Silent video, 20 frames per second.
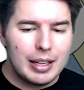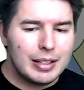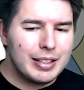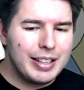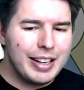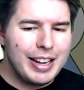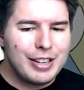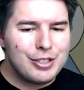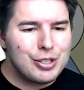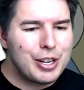
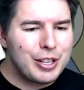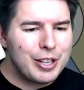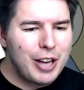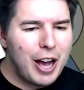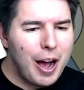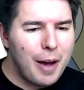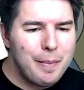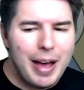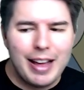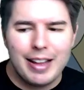interesting
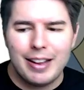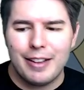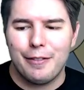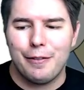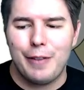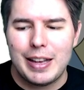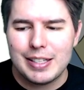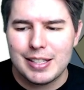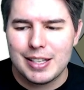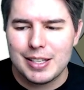combat
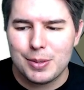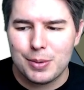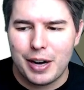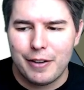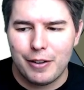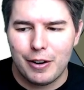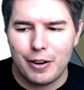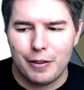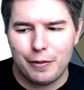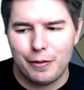phases,
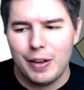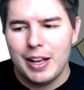whatever.